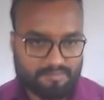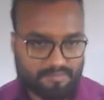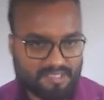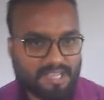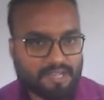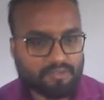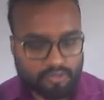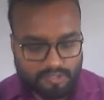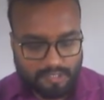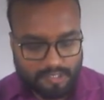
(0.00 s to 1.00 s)
These are the
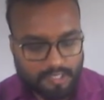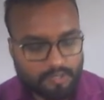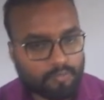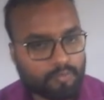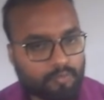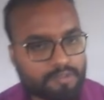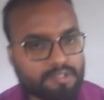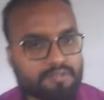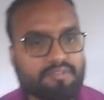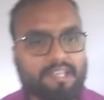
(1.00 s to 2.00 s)
auxiliary which
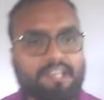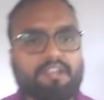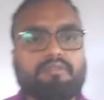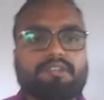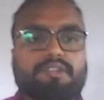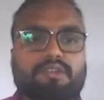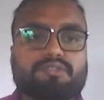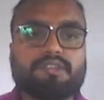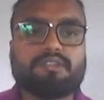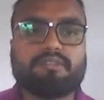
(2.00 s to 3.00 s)
is very often
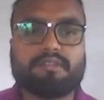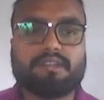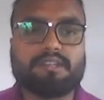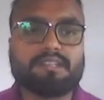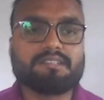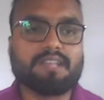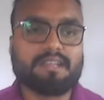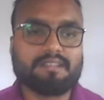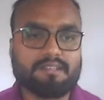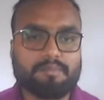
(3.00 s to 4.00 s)
used in different tense,
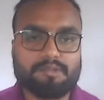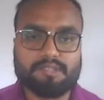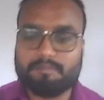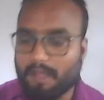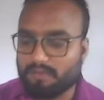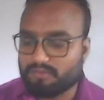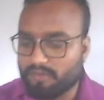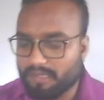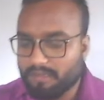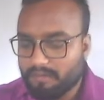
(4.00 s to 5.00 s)
that is in present, past
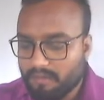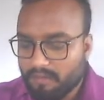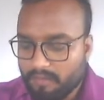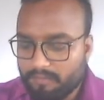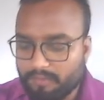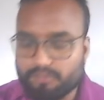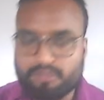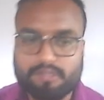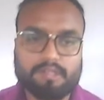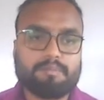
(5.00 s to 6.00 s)
or in
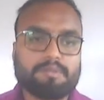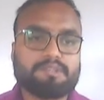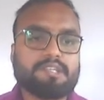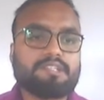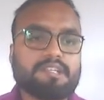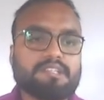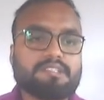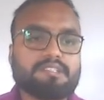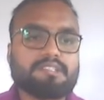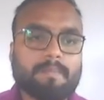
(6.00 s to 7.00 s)
future. In present
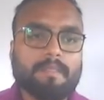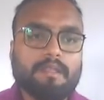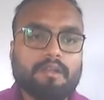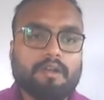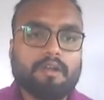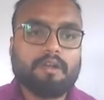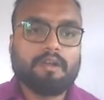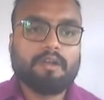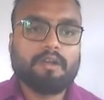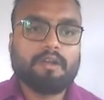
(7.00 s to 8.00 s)
tense,
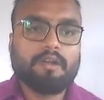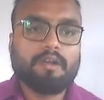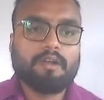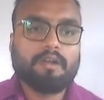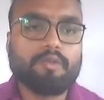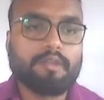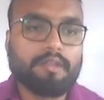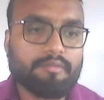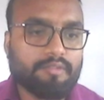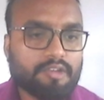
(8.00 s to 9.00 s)
auxiliary you might be knowing.
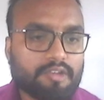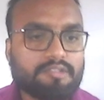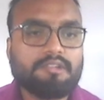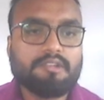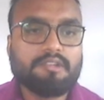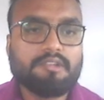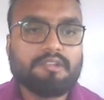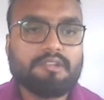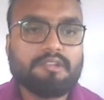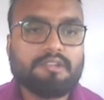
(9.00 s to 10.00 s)
If not, I
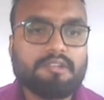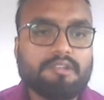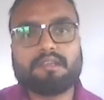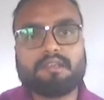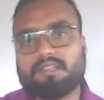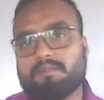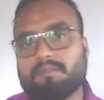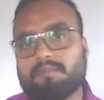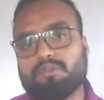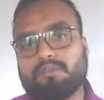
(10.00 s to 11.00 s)
will be making another
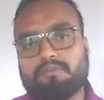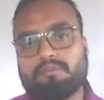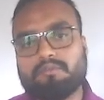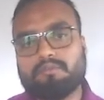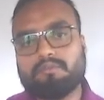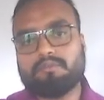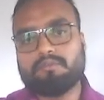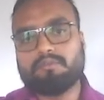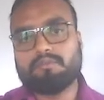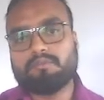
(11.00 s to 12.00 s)
video
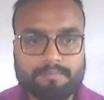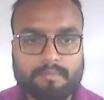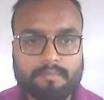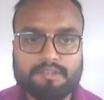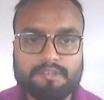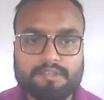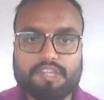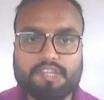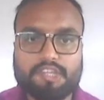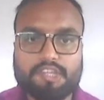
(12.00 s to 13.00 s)
for
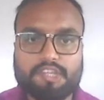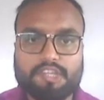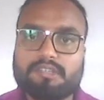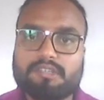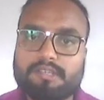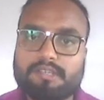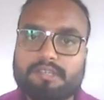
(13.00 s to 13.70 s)
dedicated to auxiliary.